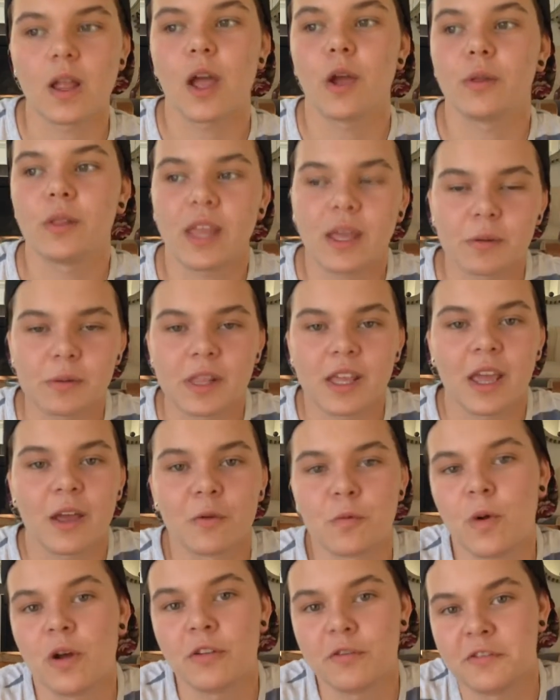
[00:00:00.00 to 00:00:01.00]
only really
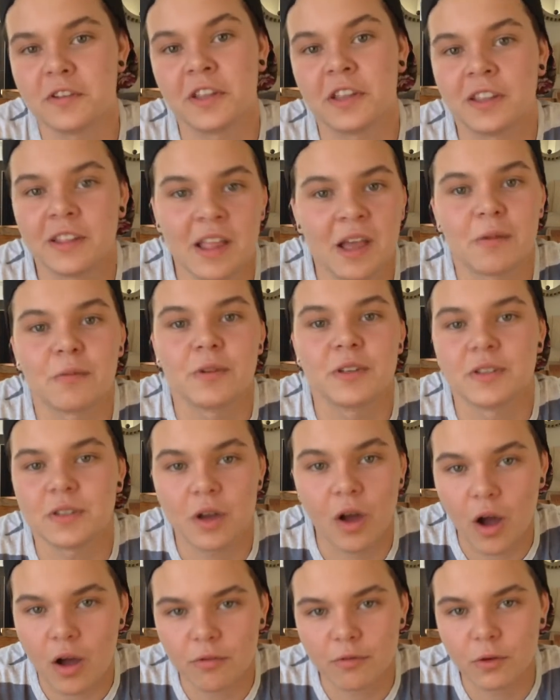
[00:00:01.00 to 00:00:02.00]
had one feeling that was
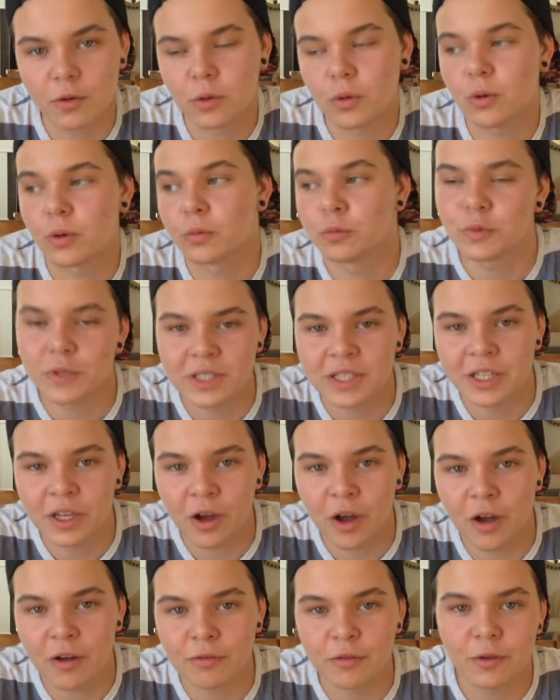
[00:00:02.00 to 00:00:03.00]
awful or really
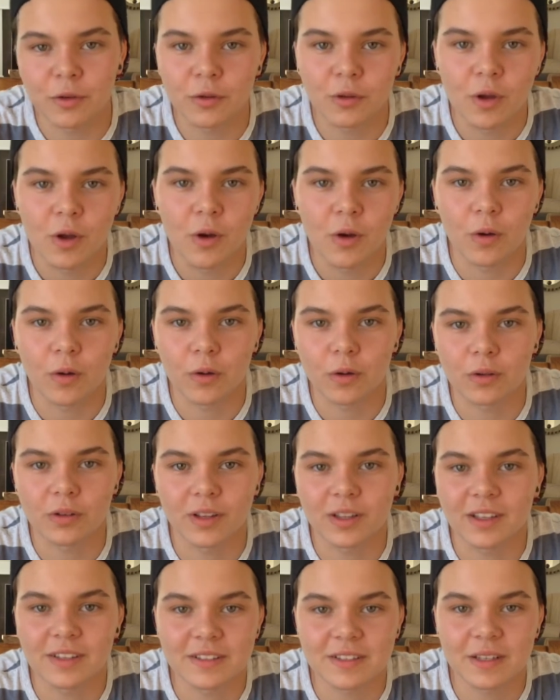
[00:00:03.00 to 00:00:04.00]
awful, or
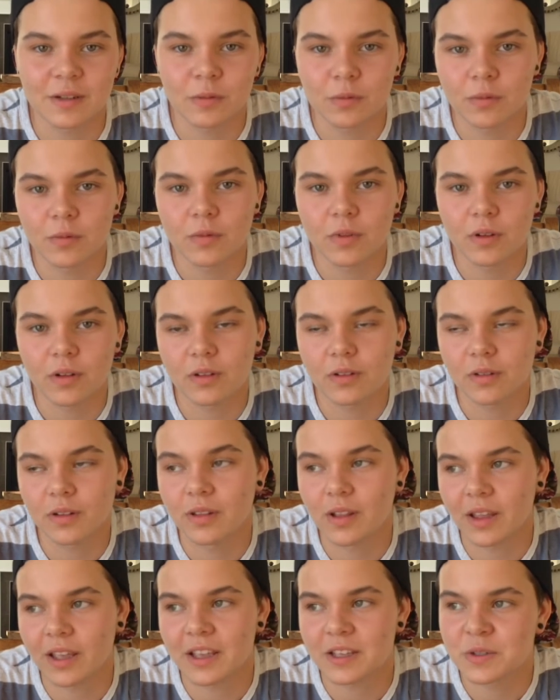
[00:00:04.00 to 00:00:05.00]
like I said,
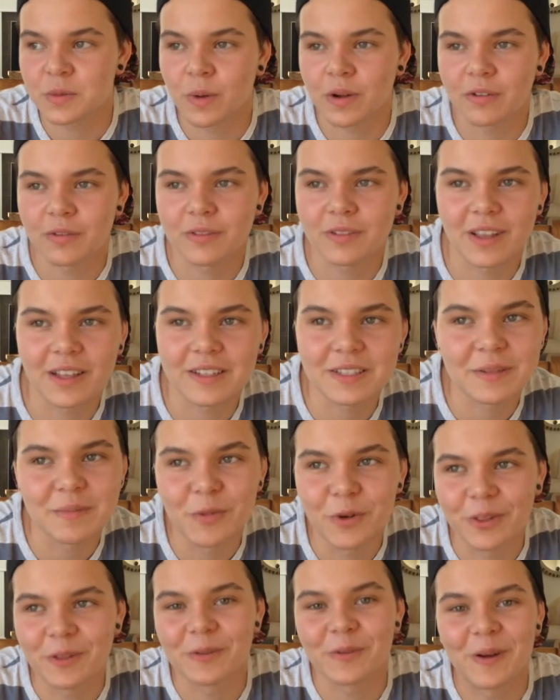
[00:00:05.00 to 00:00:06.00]
I guess one, that's
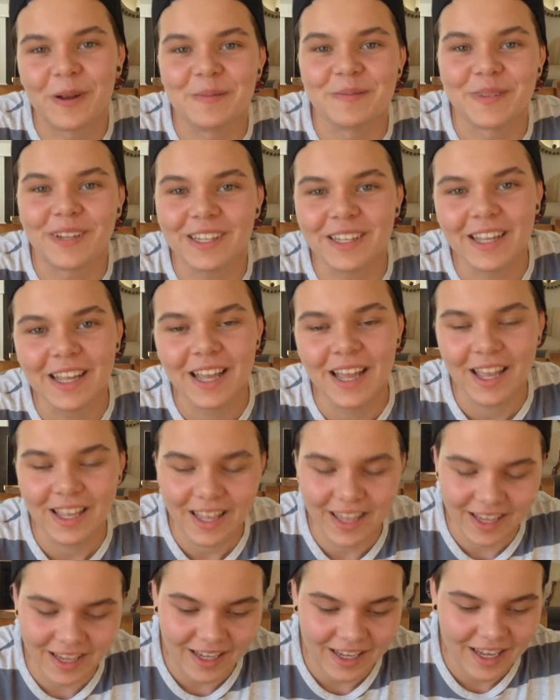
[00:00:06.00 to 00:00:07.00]
more than one, but
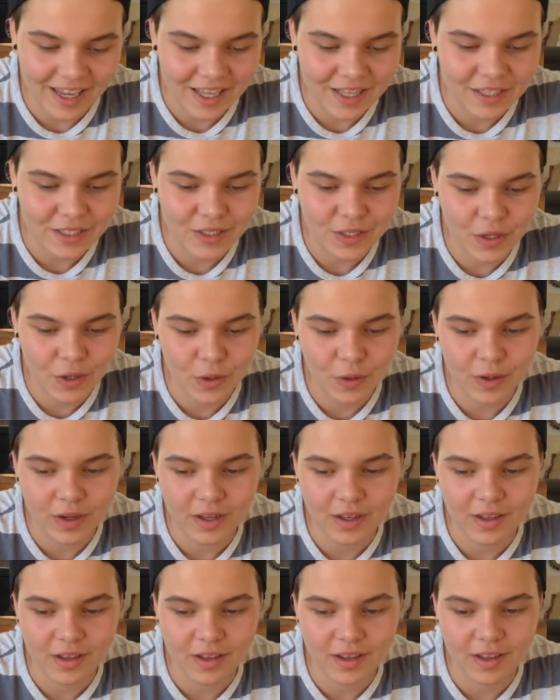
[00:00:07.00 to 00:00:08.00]
yeah. And
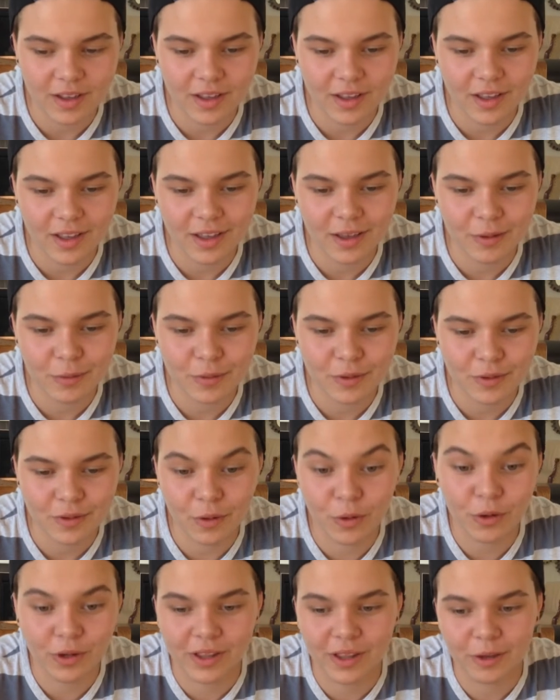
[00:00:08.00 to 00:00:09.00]
so it was,
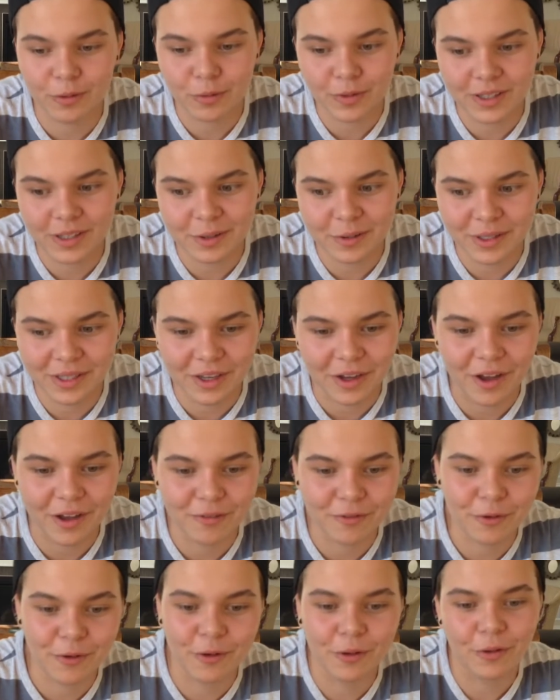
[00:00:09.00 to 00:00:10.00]
or like really, really
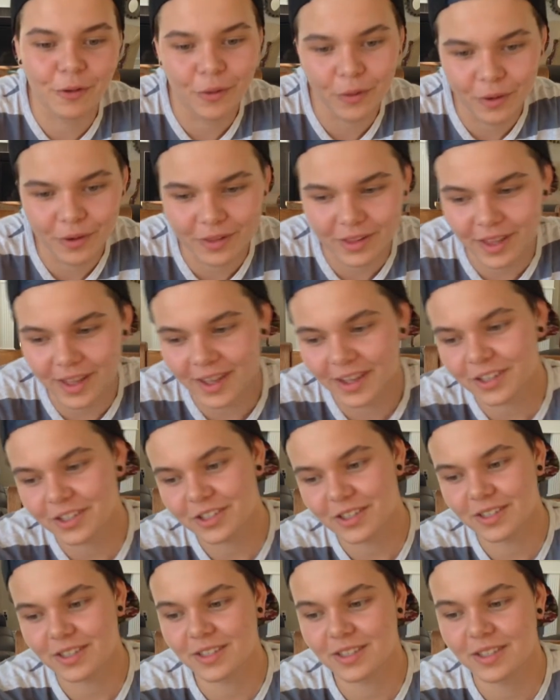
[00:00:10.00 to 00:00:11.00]
awful, or like
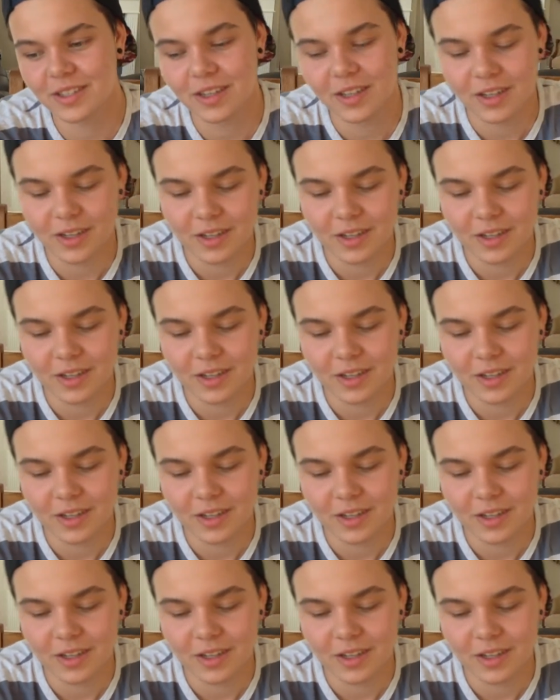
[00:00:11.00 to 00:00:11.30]
just,